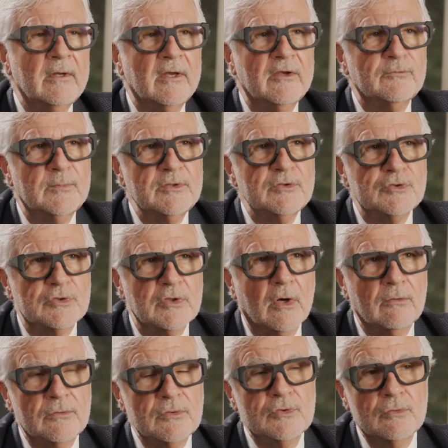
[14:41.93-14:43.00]
has been
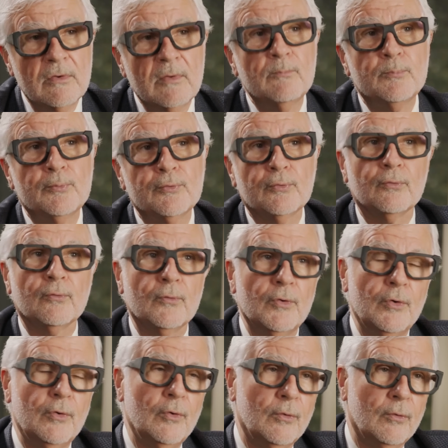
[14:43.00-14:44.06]
shown to
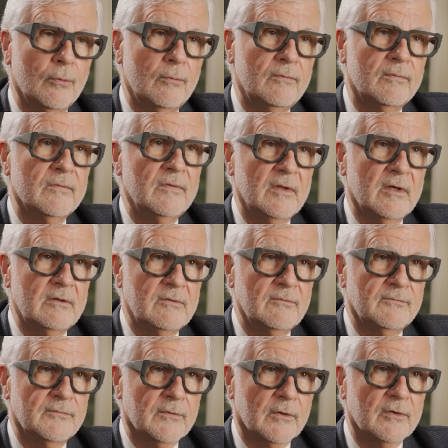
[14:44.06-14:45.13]
improve the
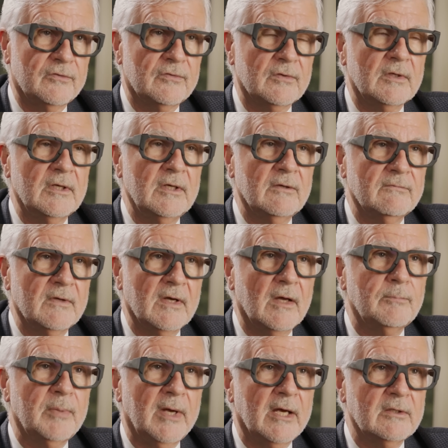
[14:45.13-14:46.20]
diversity of
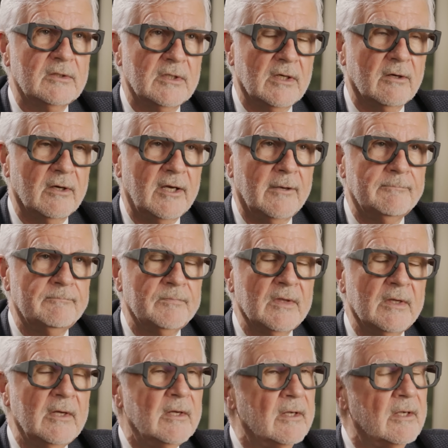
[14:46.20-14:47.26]
gut bacteria.
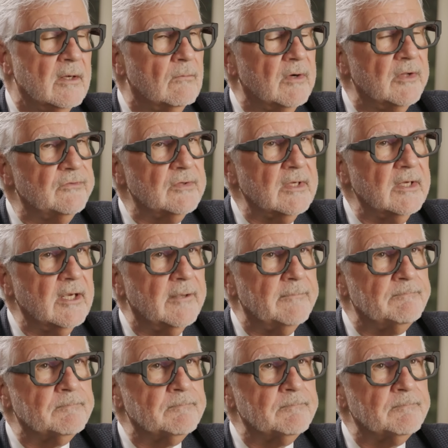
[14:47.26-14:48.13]
And once again,